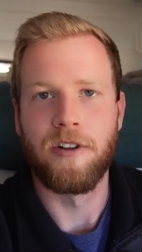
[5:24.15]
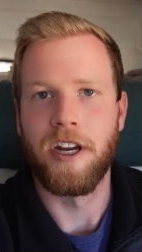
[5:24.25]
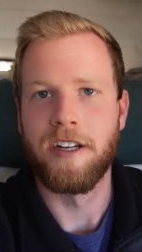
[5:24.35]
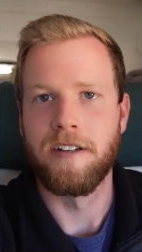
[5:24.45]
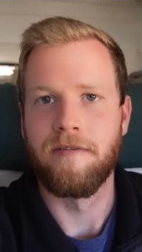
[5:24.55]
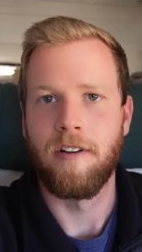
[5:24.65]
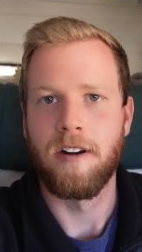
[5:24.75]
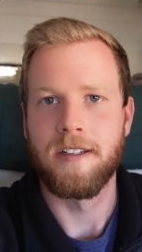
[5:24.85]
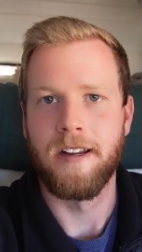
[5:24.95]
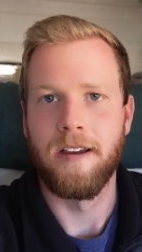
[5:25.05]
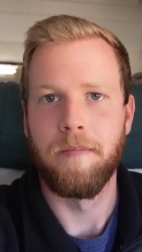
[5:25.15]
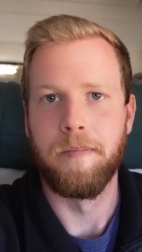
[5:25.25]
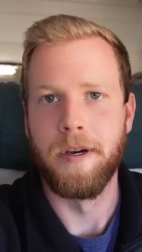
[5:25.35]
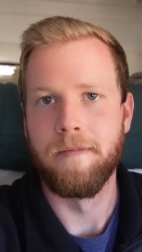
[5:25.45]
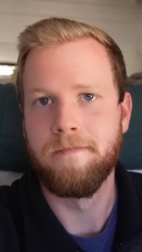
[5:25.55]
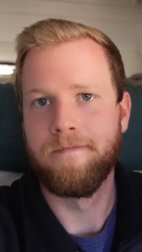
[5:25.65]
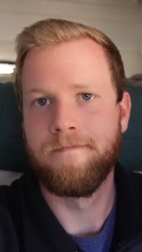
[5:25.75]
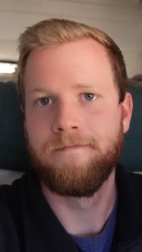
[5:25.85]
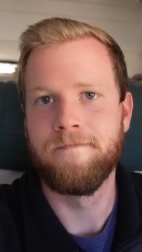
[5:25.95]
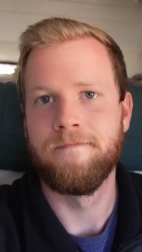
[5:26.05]
changing for our setup, but
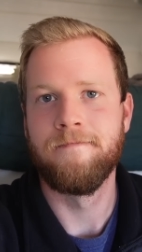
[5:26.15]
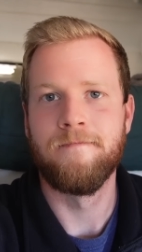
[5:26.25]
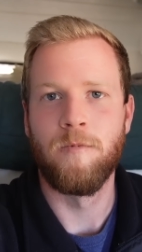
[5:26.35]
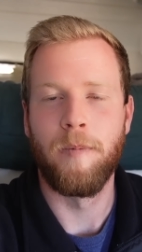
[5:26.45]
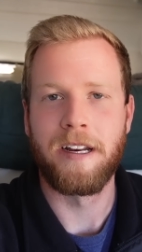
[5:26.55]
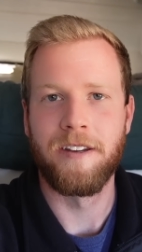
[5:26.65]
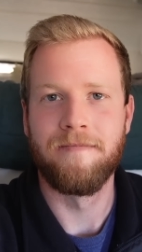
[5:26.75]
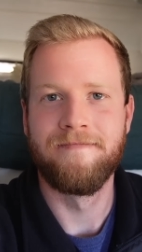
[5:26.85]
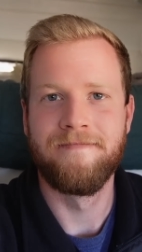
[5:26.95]
we'll make do.